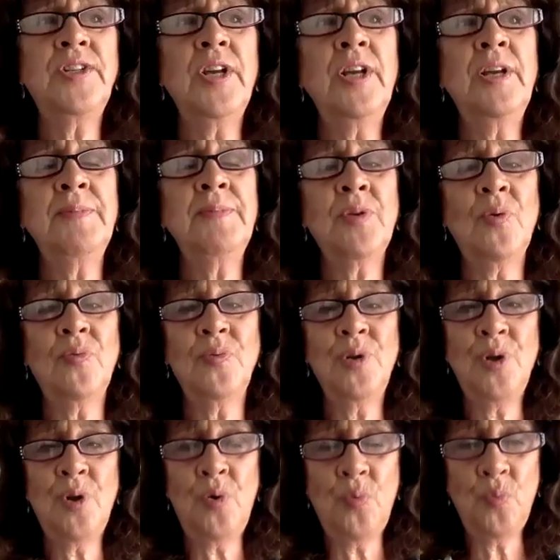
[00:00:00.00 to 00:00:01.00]
terms of,
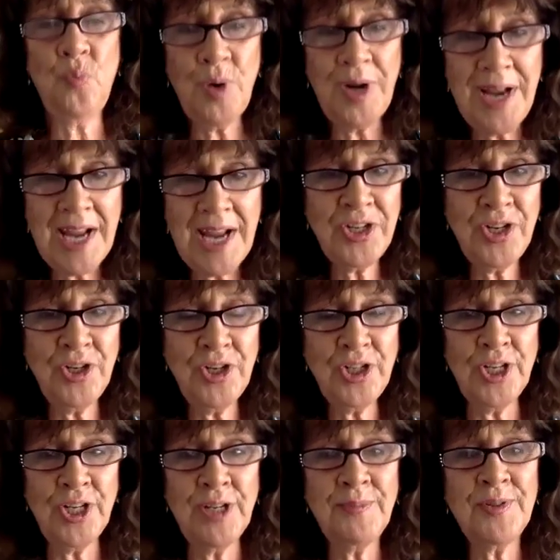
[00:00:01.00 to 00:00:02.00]

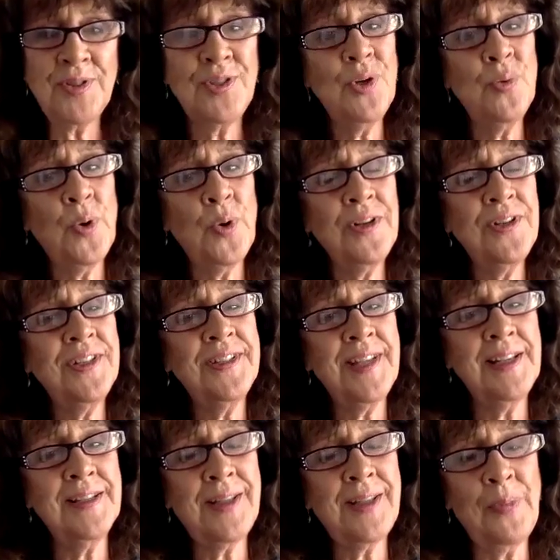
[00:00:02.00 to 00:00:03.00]
relationships, do you want to just
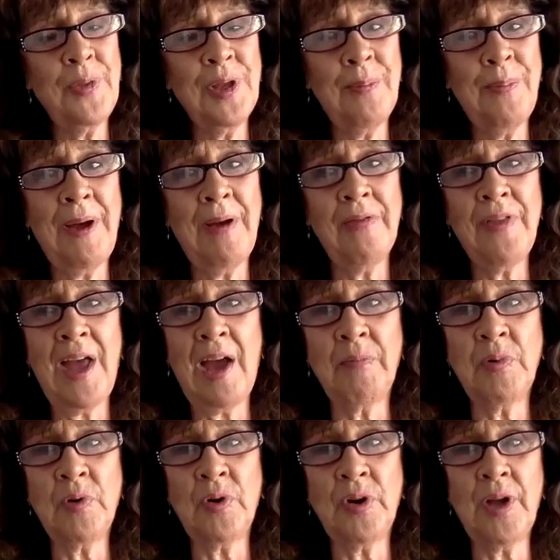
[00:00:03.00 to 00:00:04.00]
say something about that?
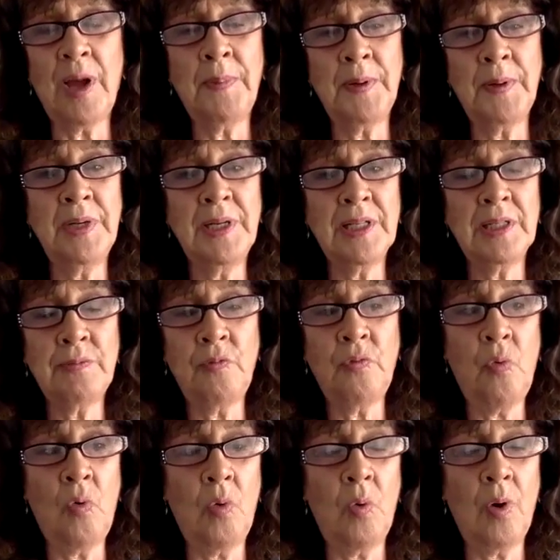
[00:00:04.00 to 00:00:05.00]
We've got a couple of minutes
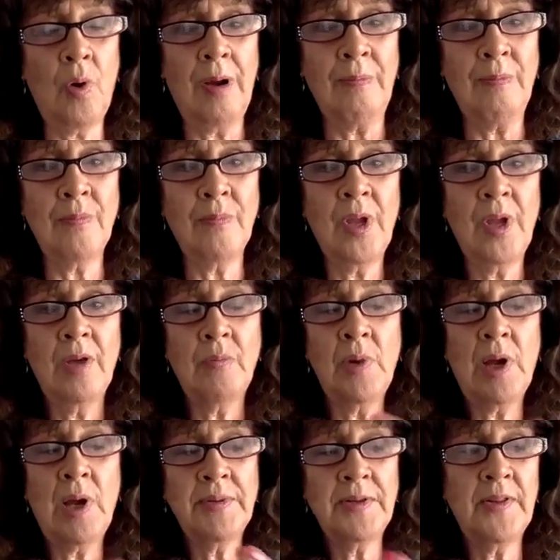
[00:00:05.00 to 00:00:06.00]
before
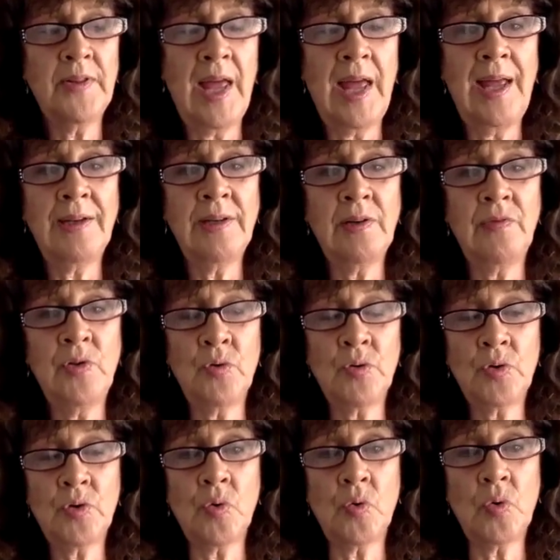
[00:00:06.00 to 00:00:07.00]
we come to the end of
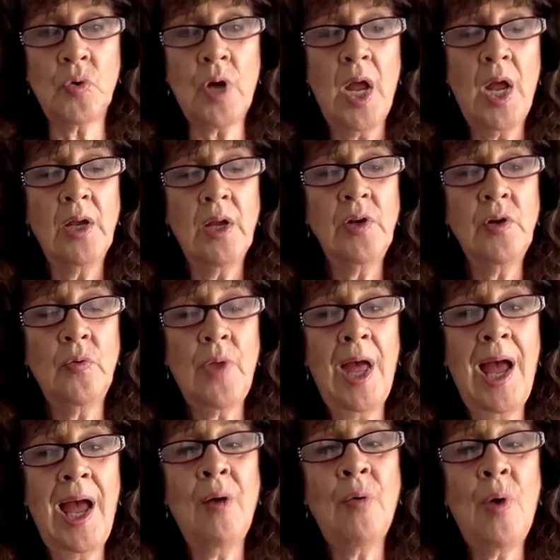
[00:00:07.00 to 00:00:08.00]
your talk.
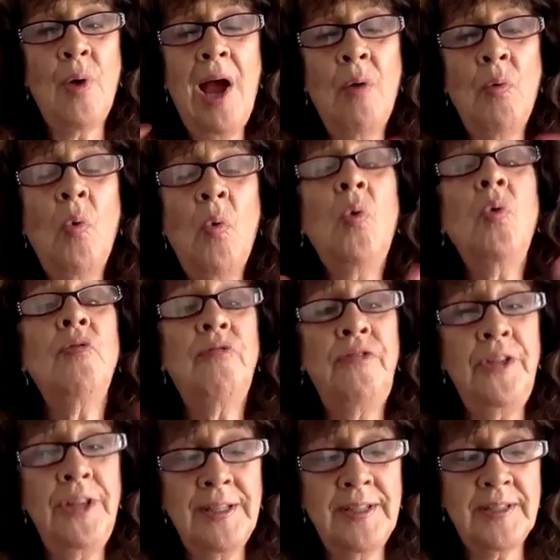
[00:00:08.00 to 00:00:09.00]
How all of
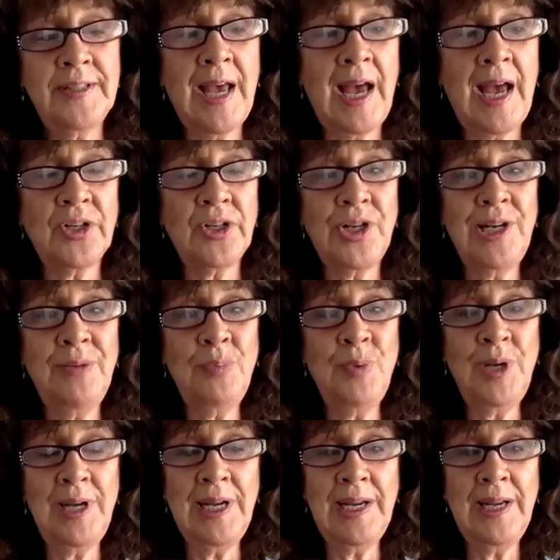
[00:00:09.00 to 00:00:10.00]
this actually
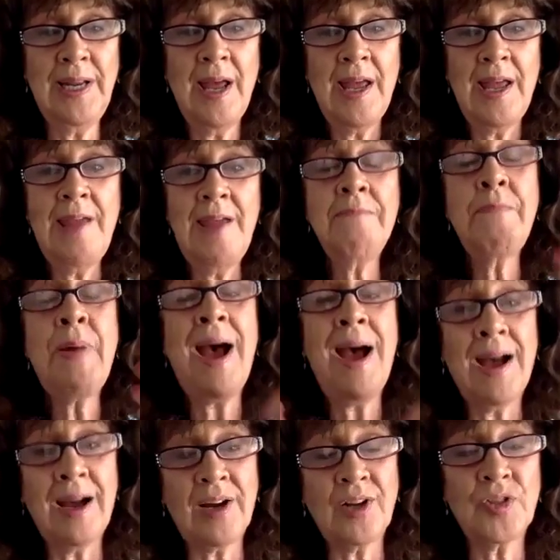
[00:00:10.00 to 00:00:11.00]
really
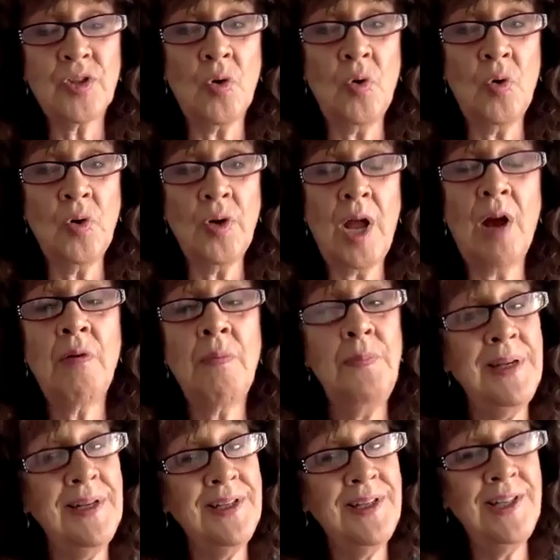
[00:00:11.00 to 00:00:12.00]
impacts on our
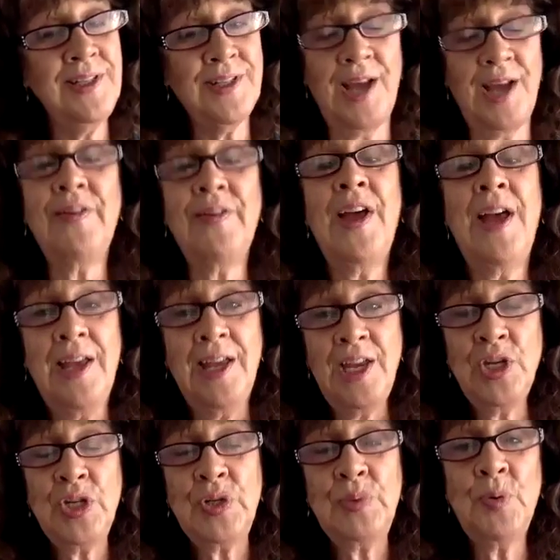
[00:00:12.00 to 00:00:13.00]
ability to have
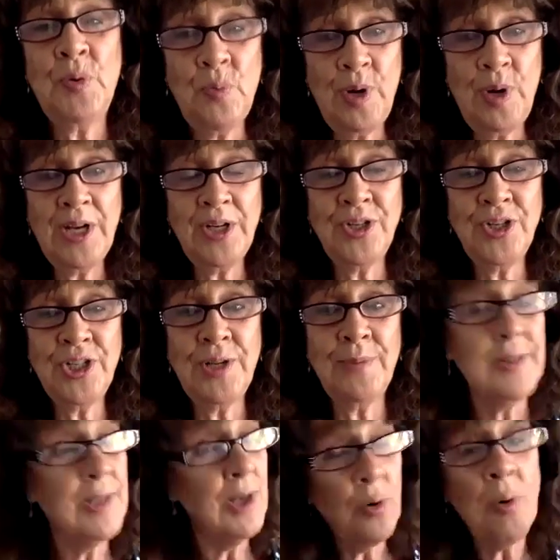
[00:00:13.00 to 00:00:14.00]
intimate
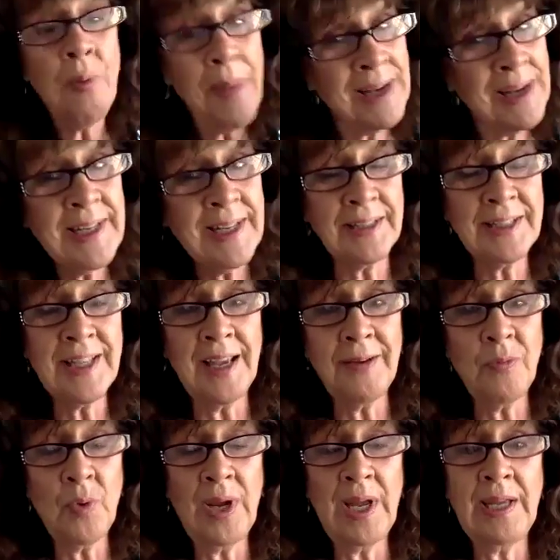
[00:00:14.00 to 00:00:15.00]
relationships in a romantic
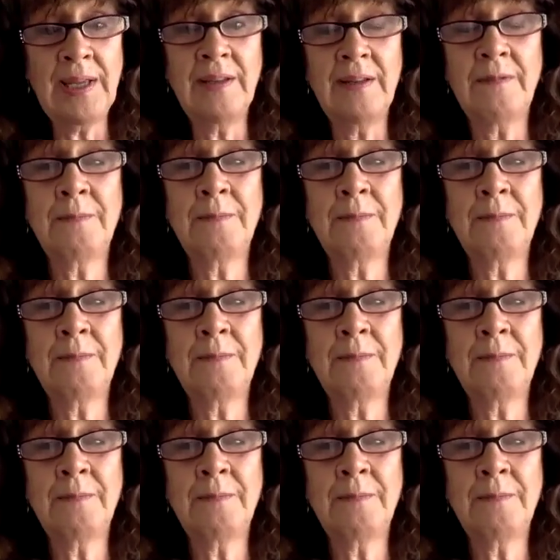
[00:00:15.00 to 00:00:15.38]
way.